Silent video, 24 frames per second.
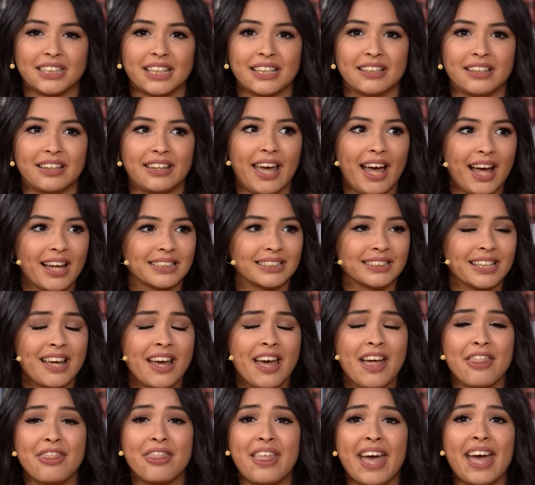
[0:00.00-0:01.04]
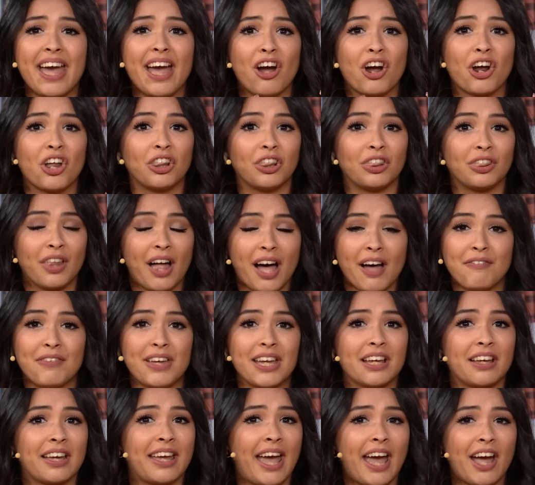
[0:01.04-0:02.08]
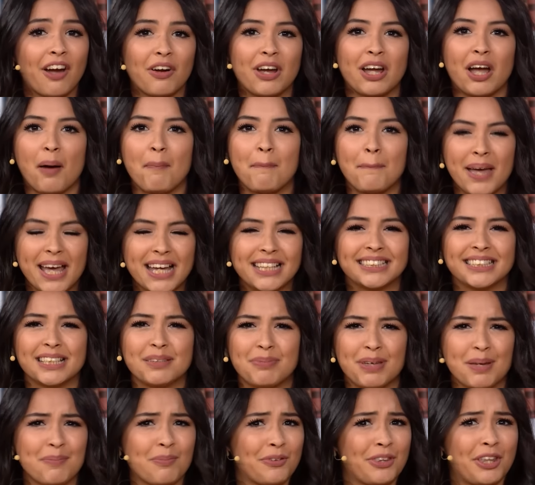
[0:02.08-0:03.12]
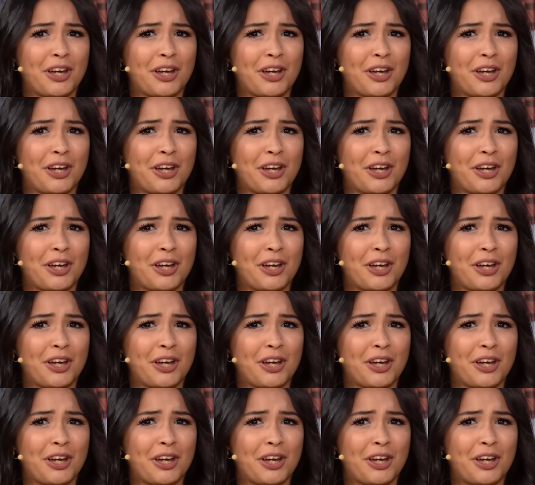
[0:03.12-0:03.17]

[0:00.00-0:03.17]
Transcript: And yes, they are loving, caring, amazing people.